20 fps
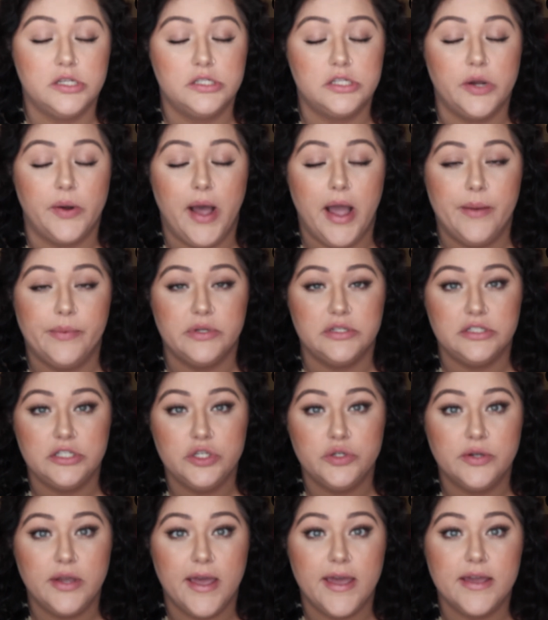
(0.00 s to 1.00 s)
So I will see
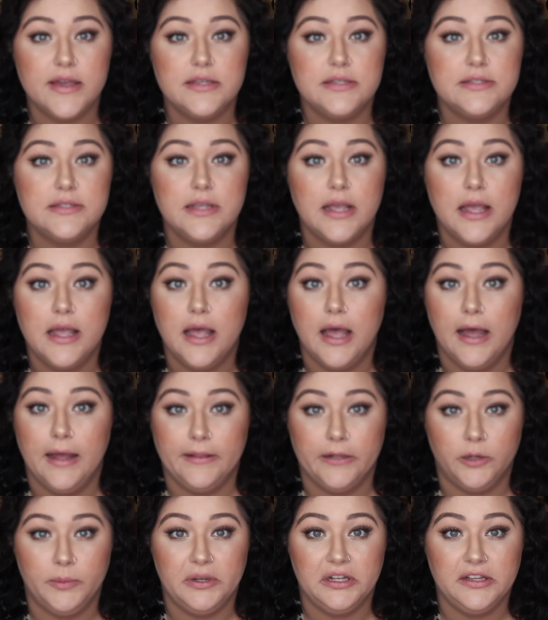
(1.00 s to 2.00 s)
you guys a
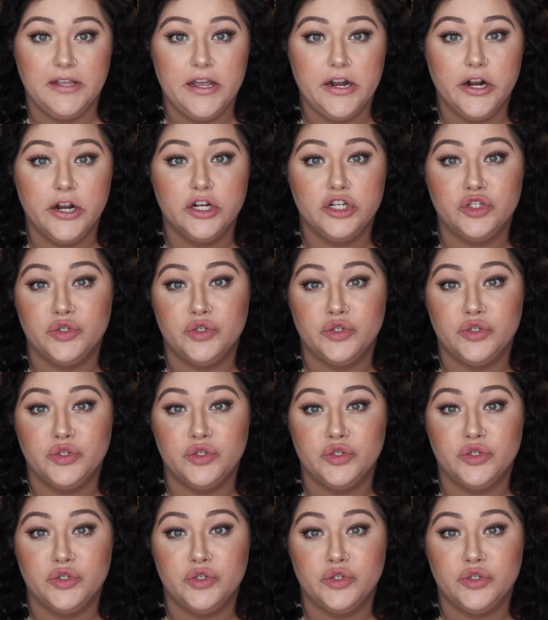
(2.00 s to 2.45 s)
little bit later